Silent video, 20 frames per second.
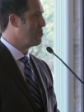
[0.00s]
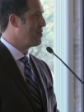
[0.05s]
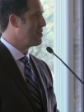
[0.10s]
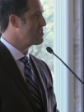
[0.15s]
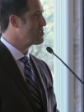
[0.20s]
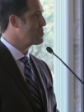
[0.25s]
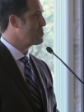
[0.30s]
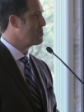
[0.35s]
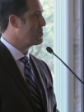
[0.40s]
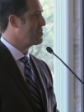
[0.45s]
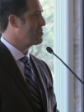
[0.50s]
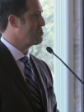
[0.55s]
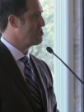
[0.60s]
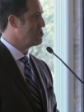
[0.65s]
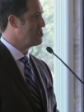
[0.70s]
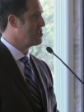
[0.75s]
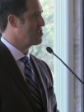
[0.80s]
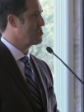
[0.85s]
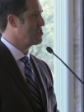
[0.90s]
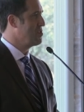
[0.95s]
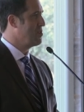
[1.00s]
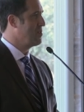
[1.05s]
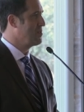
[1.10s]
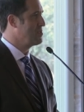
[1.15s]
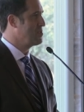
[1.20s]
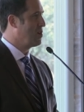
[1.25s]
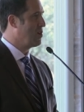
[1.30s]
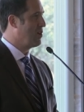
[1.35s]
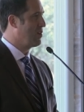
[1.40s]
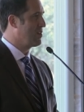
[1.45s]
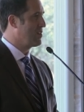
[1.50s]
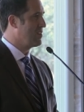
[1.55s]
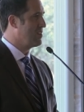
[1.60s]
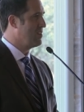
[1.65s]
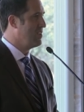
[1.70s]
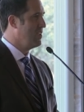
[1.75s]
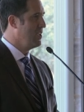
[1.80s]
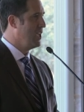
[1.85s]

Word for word: estimate is just on target